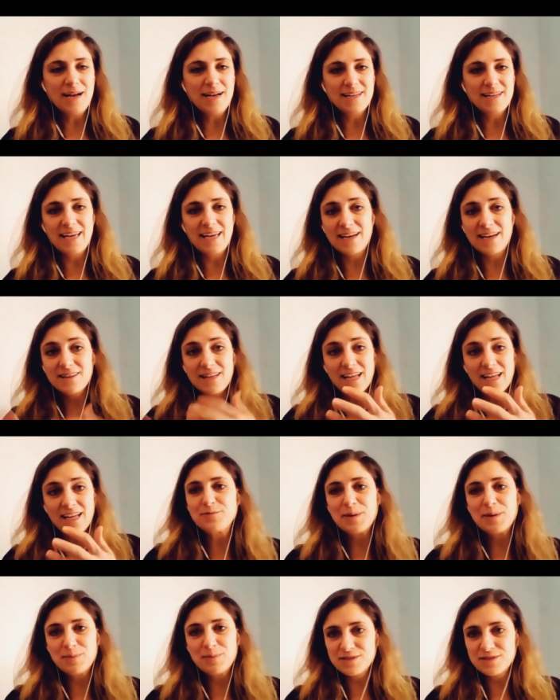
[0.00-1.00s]
get lots of
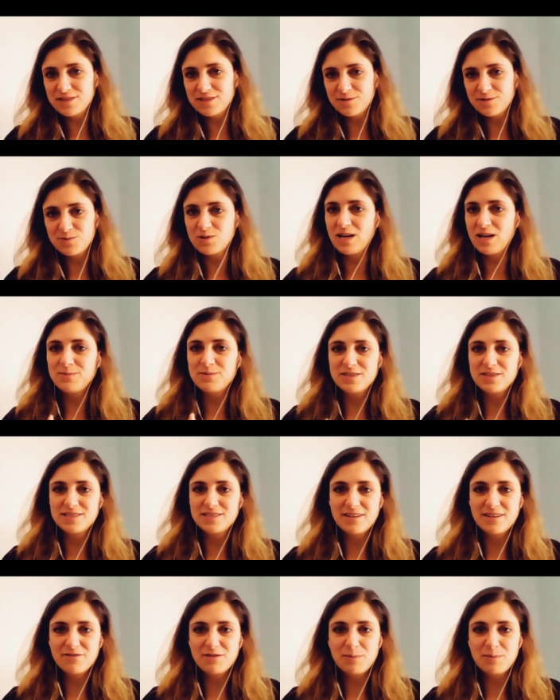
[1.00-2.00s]
people to subscribe to
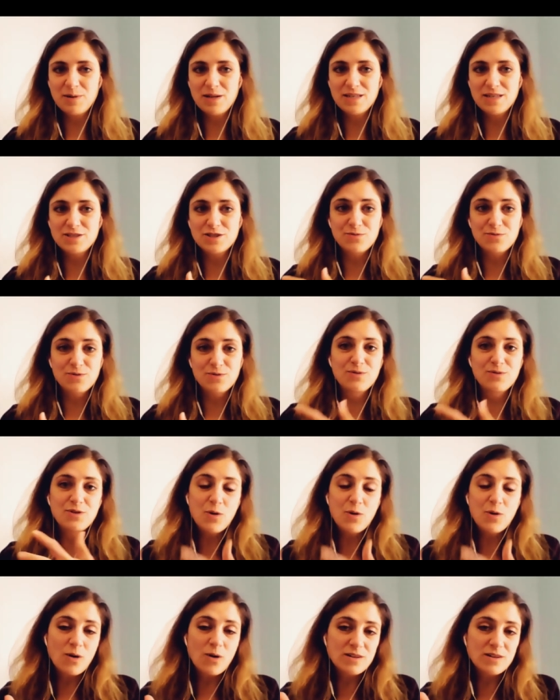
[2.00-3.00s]
Discovery Plus through
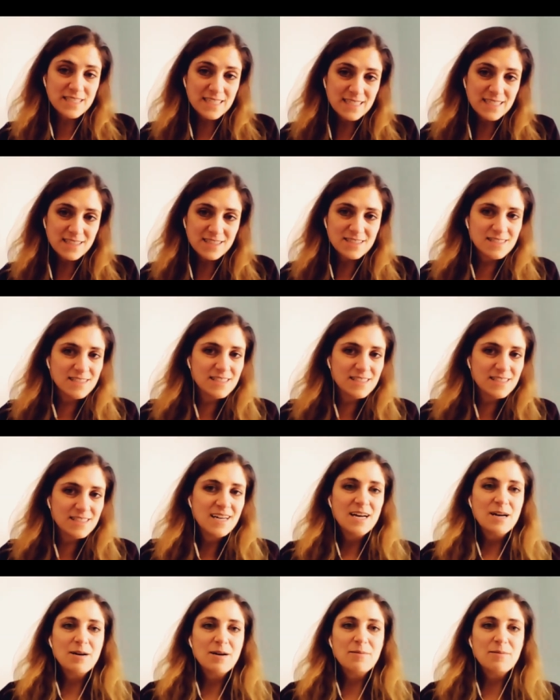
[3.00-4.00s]
your deal,
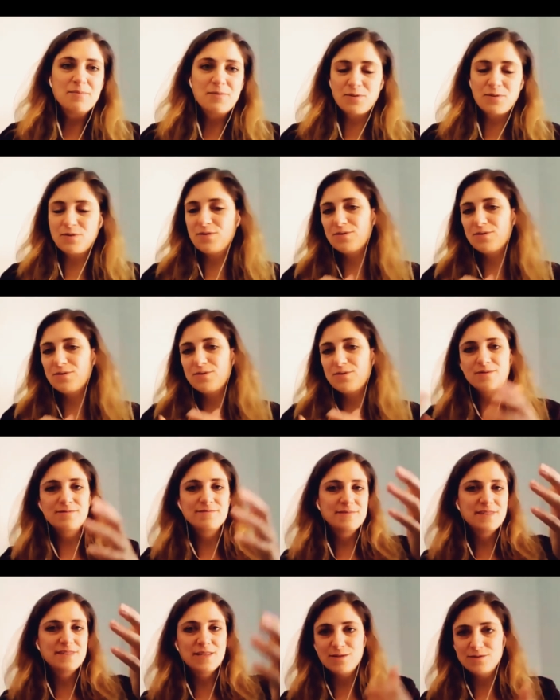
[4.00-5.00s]
through
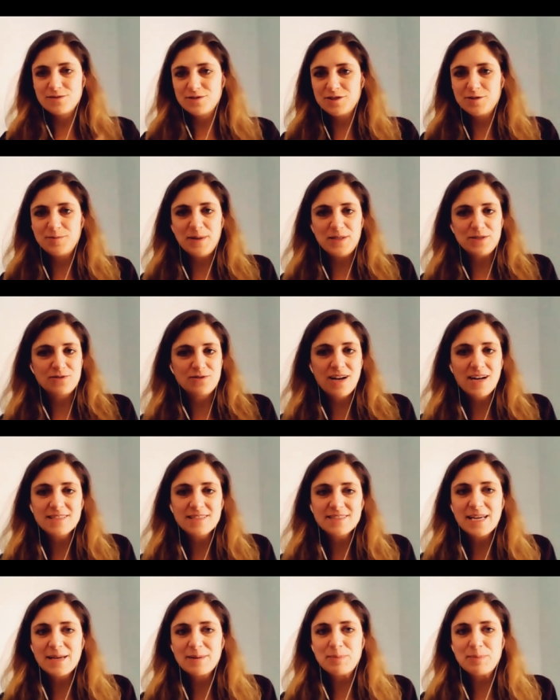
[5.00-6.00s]
special
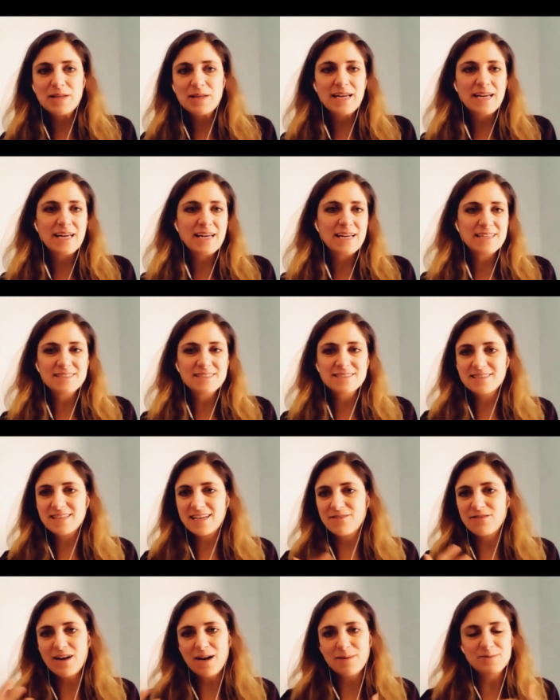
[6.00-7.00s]
content plays,
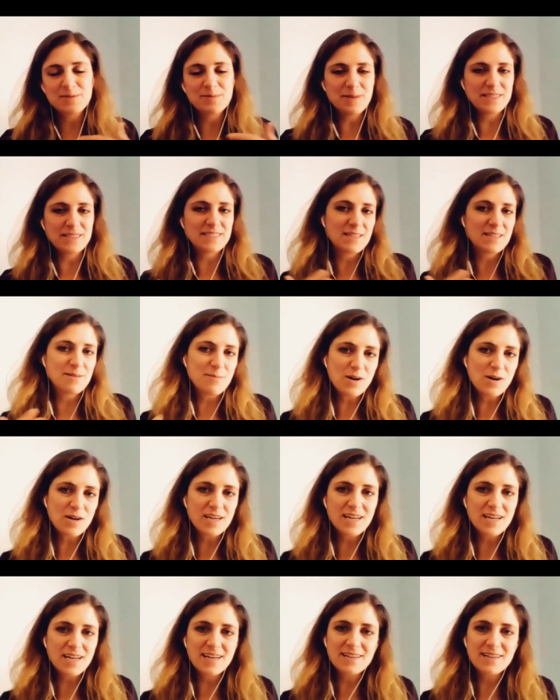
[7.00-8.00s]
kind of optimizing the
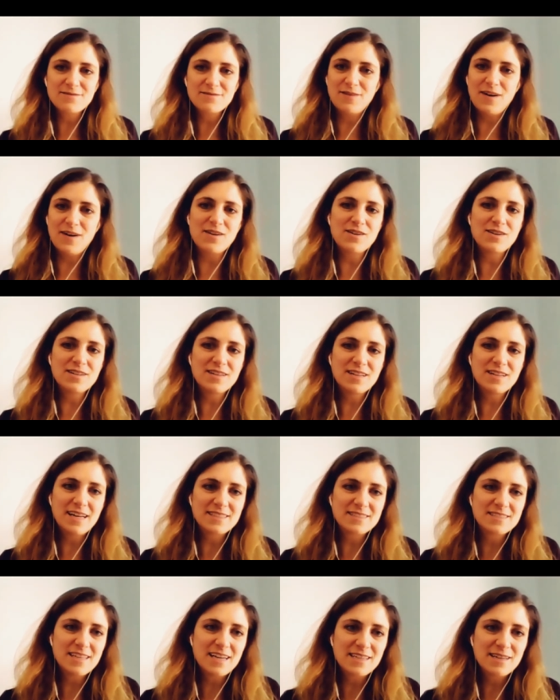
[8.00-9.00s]
marketing funnel and
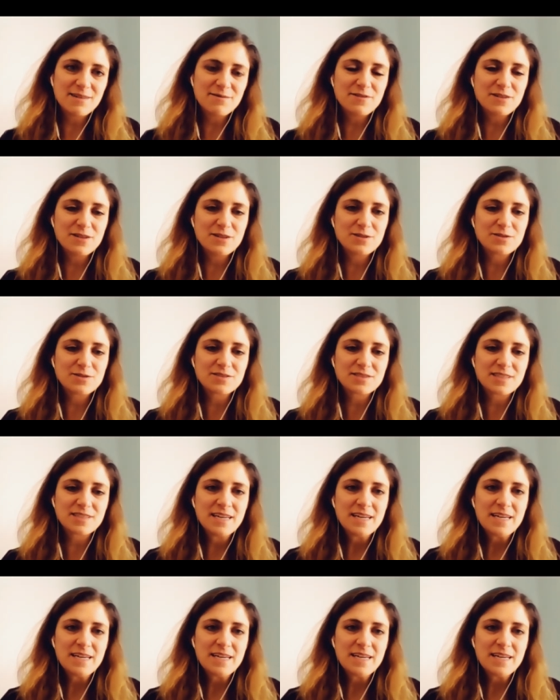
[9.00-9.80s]
sign-up flows,